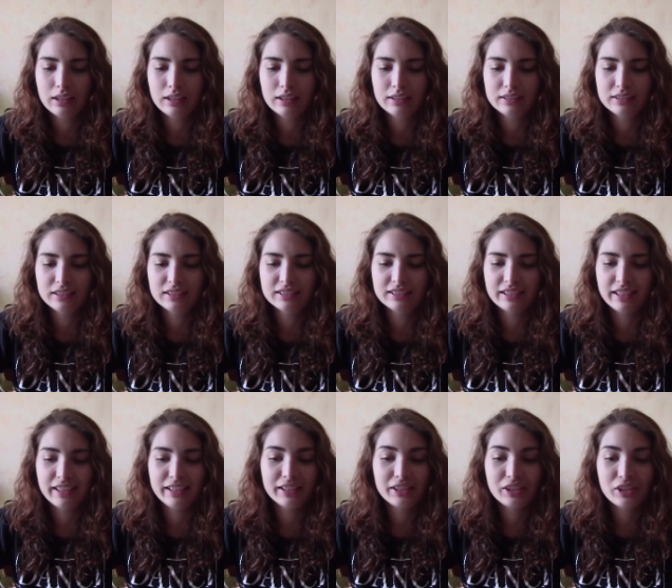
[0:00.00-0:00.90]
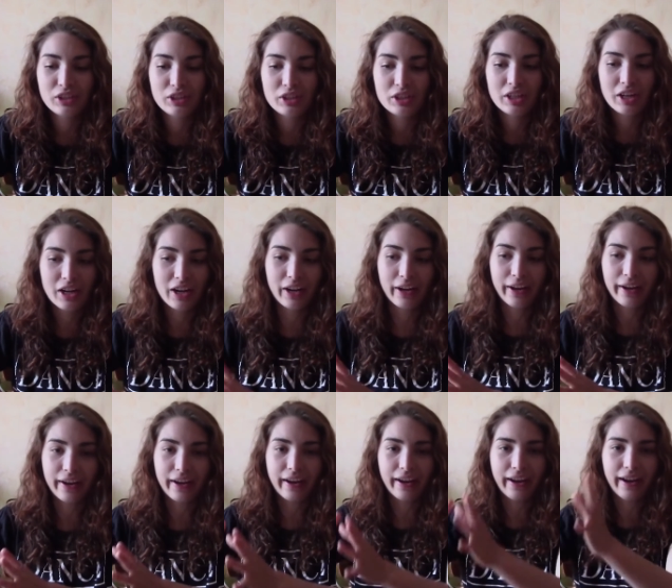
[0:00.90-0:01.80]
SSH
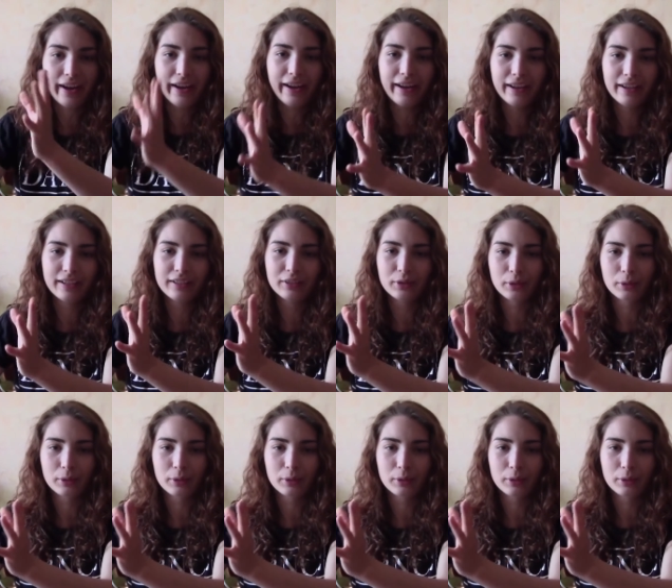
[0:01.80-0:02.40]
and